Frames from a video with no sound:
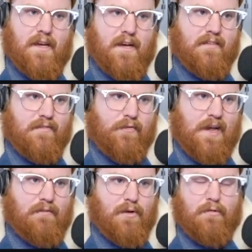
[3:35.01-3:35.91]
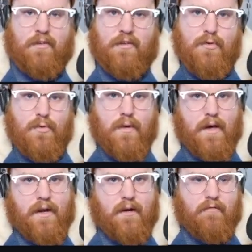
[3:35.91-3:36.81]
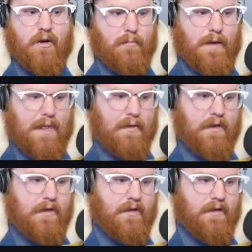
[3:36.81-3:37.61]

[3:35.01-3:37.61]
It's 5:02 on our roadmap.